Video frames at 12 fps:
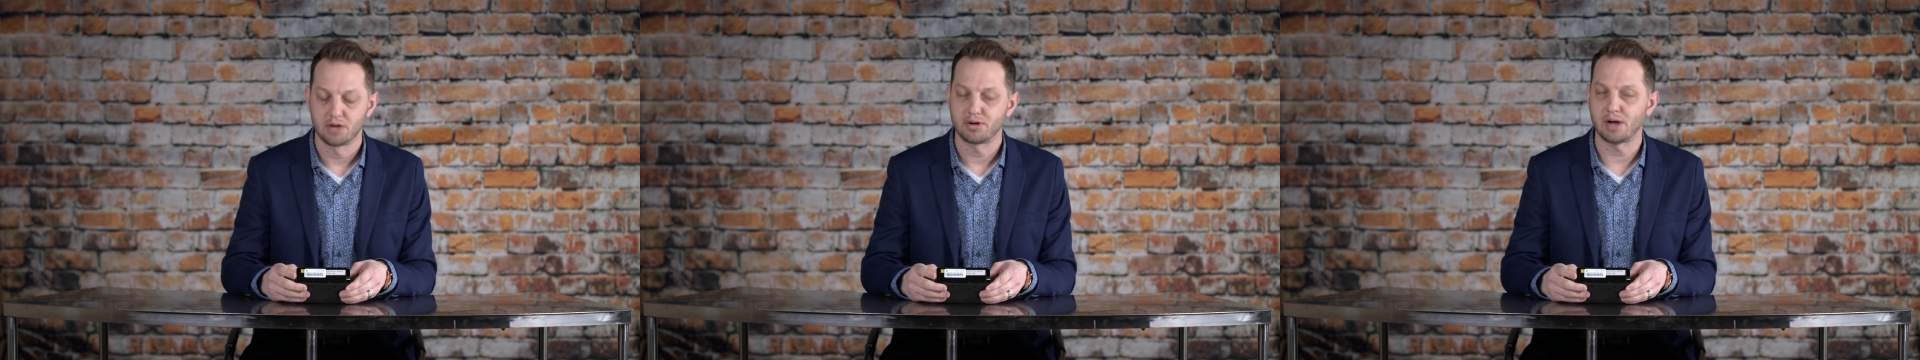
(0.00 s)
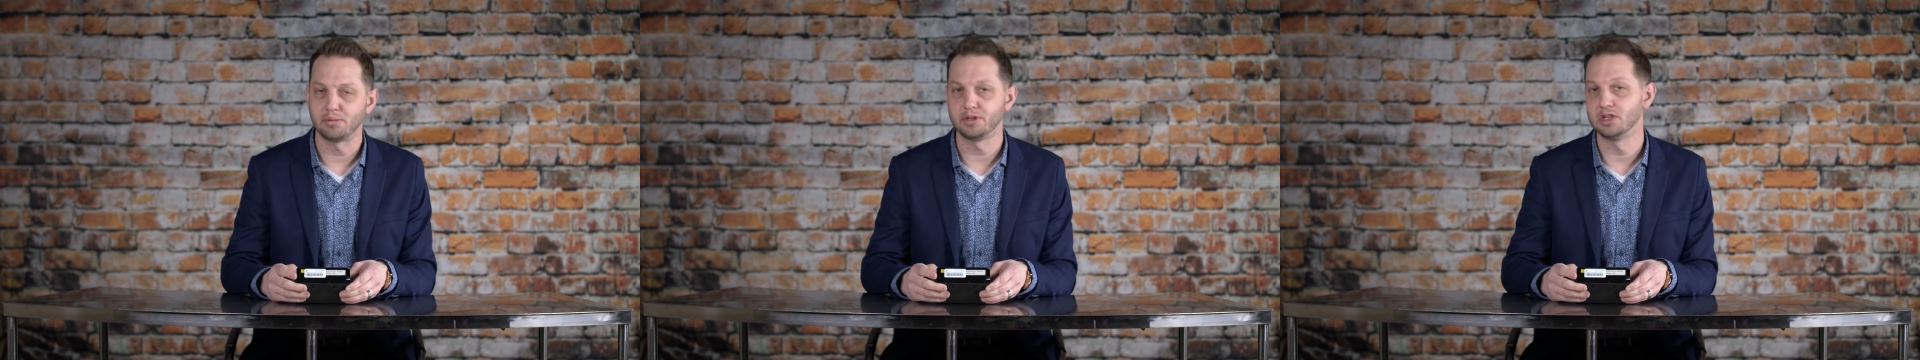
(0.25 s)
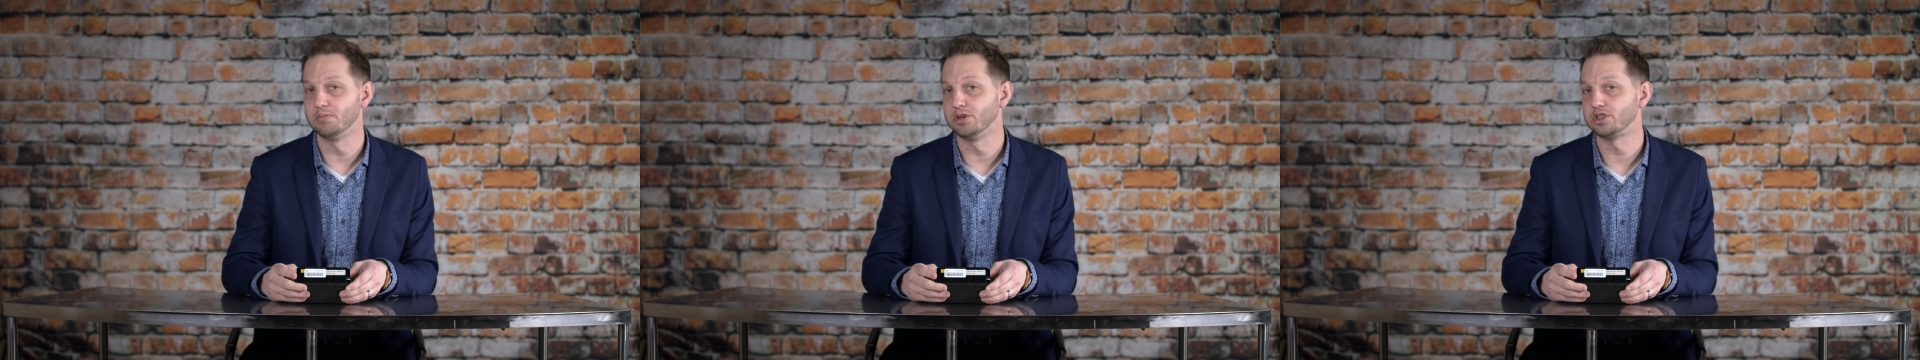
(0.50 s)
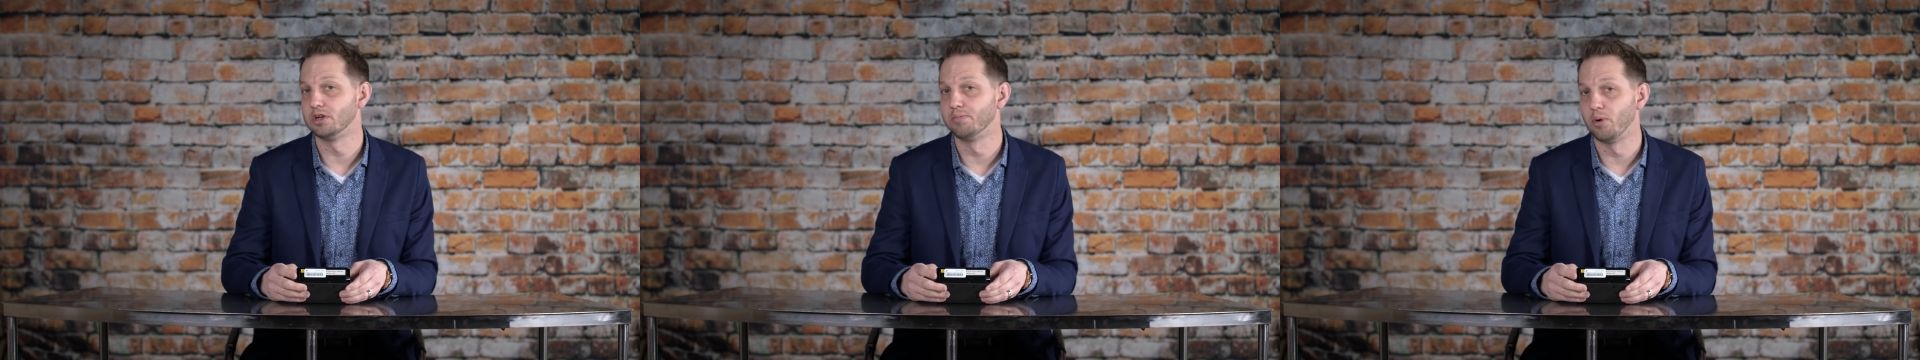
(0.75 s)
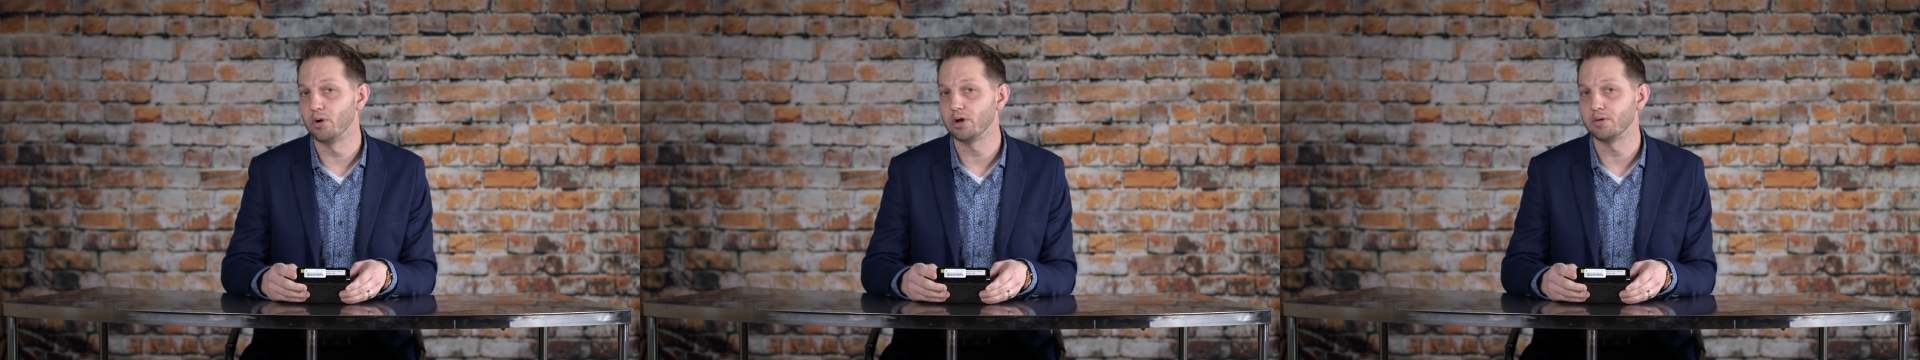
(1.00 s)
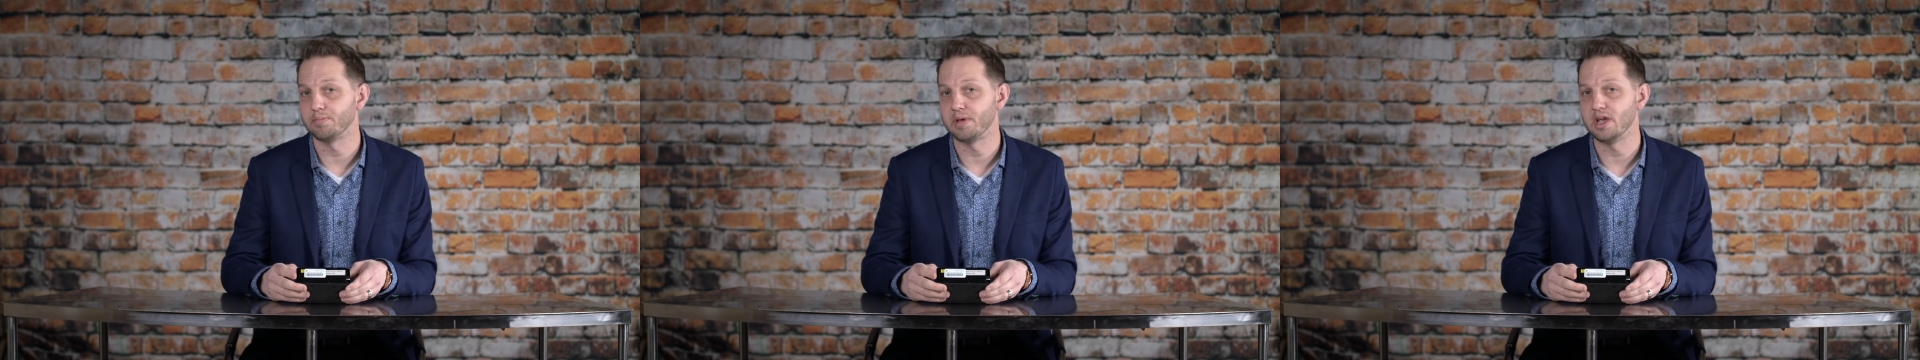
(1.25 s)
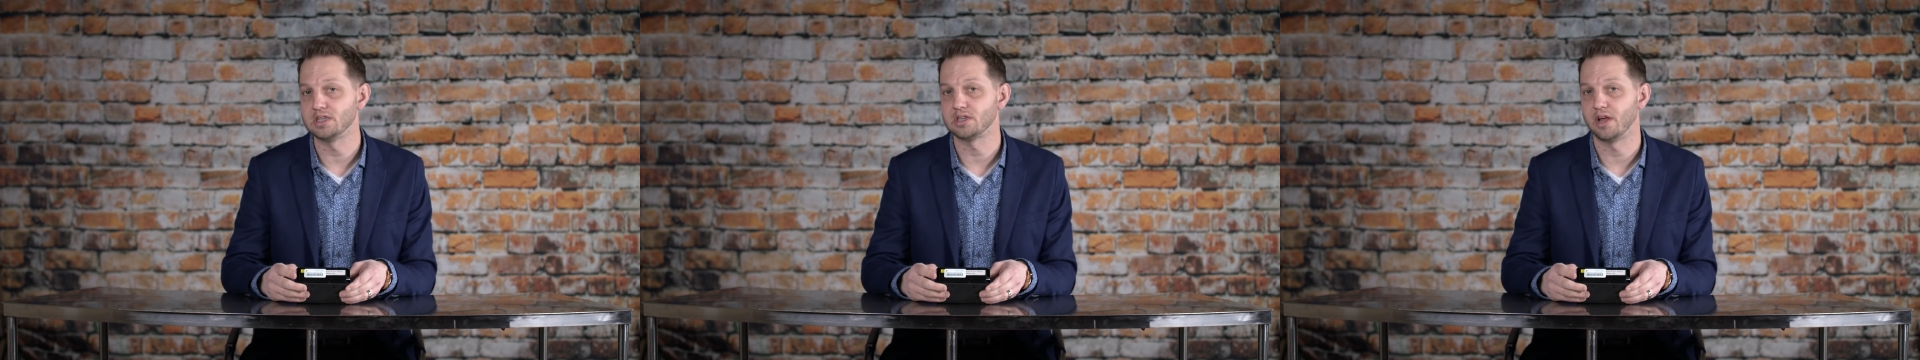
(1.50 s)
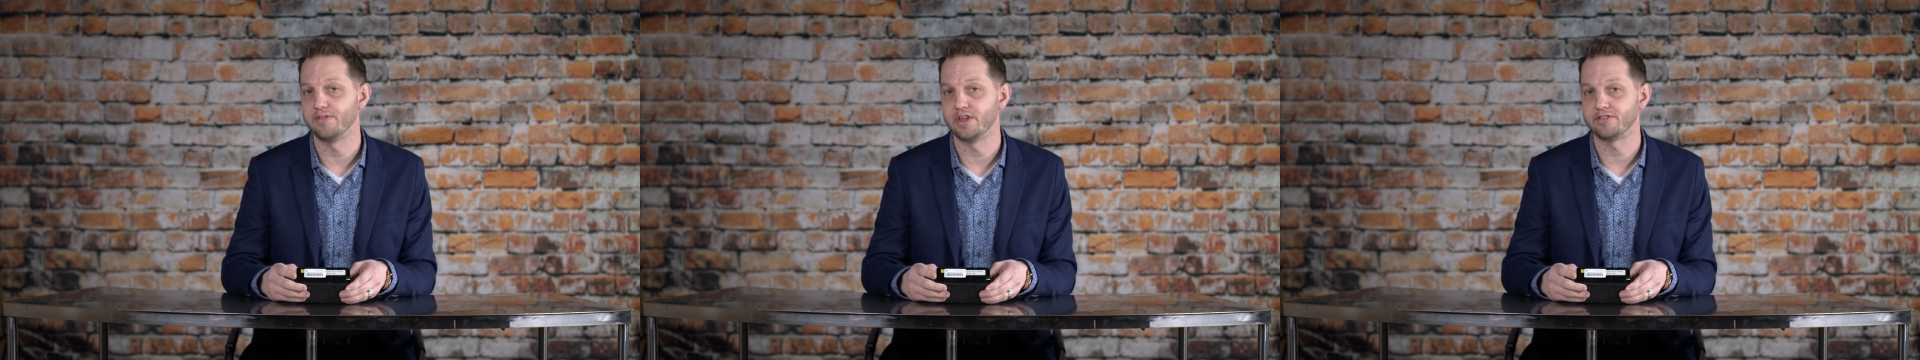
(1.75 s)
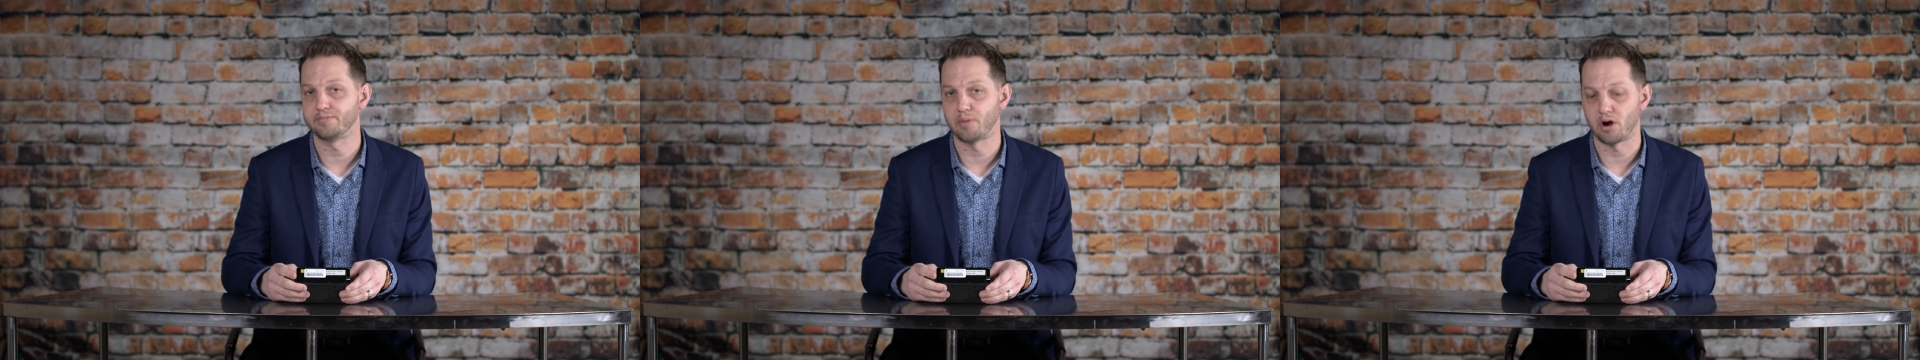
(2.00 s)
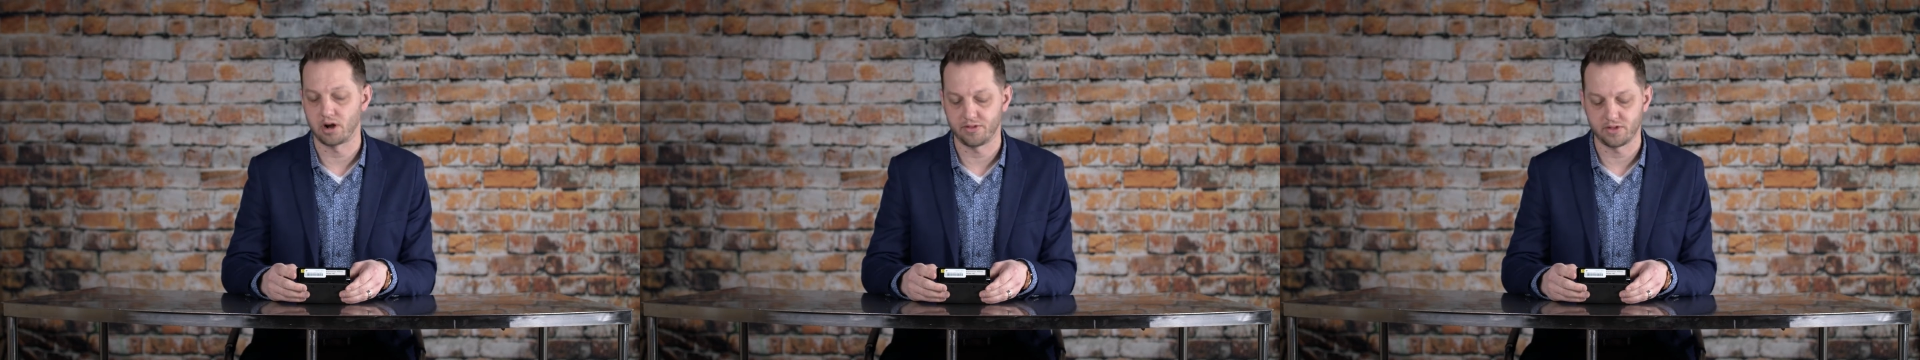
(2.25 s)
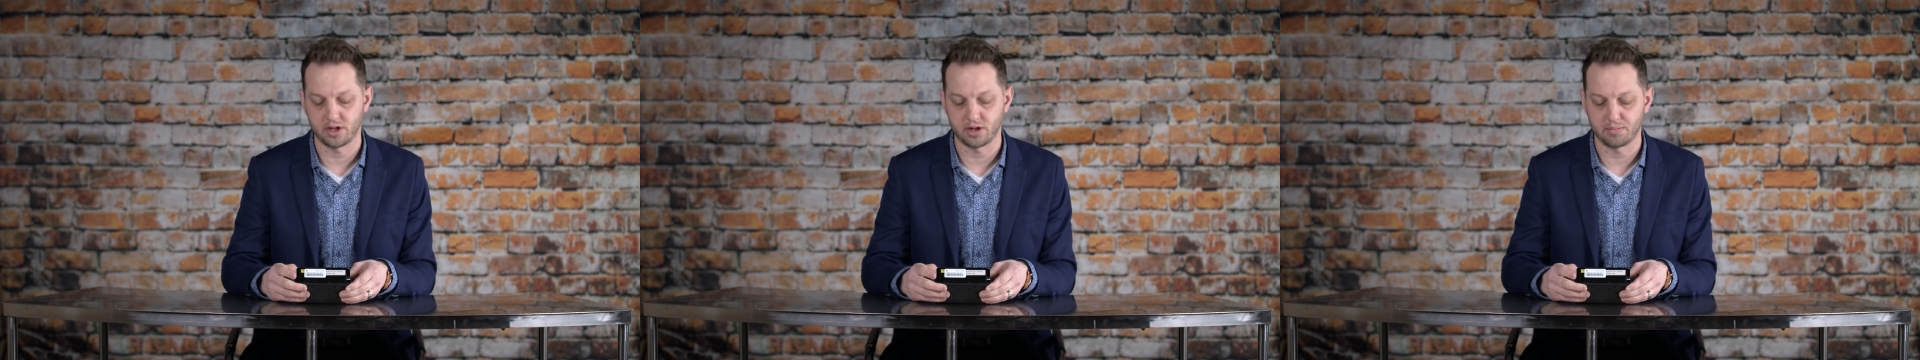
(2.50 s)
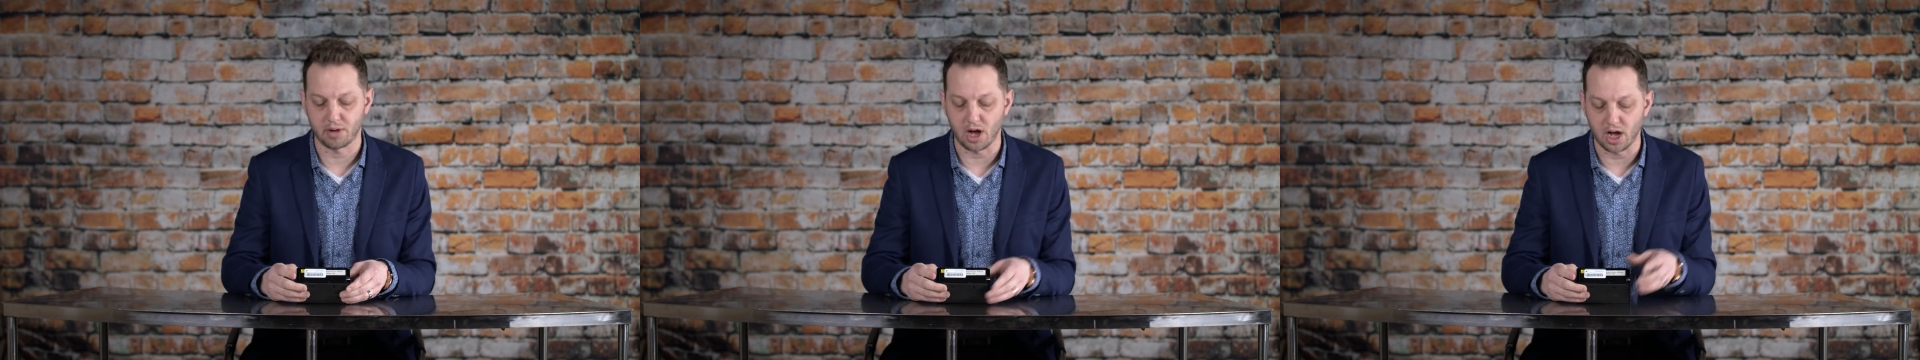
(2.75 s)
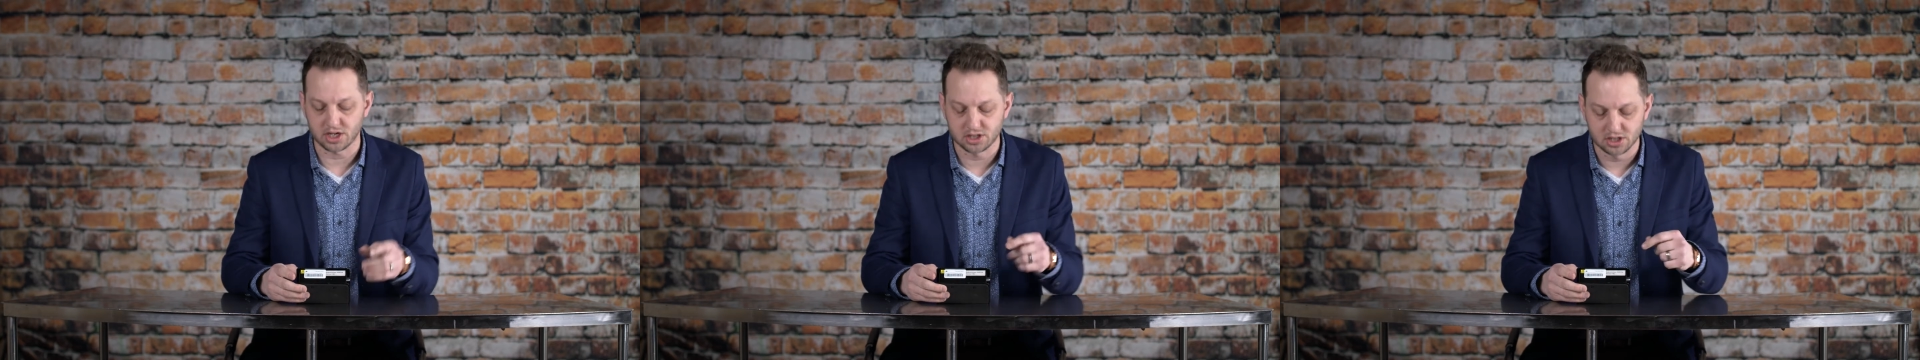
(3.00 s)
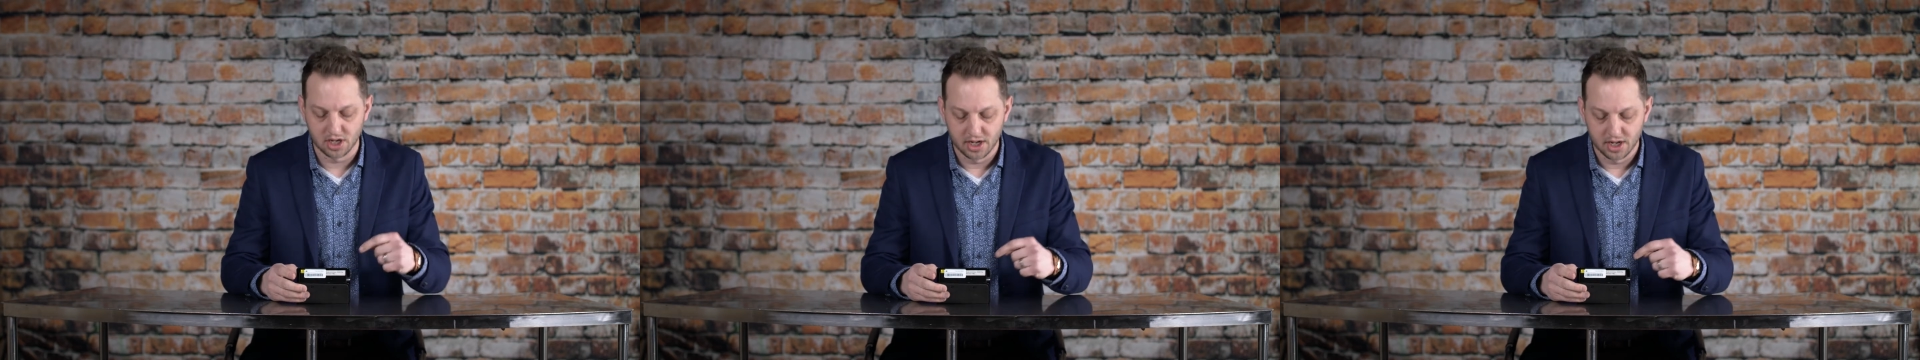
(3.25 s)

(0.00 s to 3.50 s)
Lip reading: Probably the most important piece on this part of the box